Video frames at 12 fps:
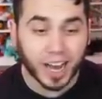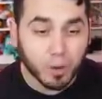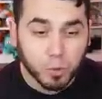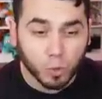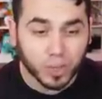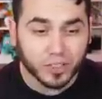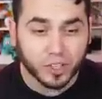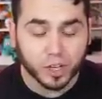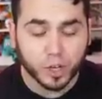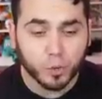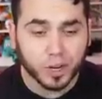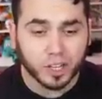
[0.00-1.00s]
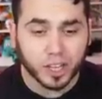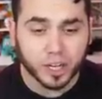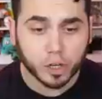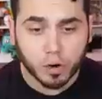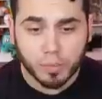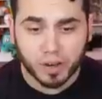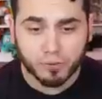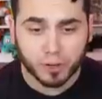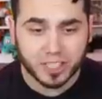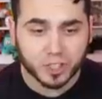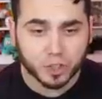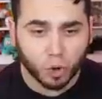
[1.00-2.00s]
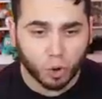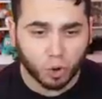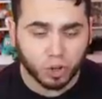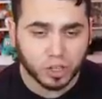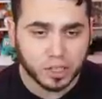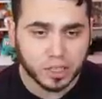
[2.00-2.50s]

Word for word: I won't let the Akui clan corrupt my friend's soul.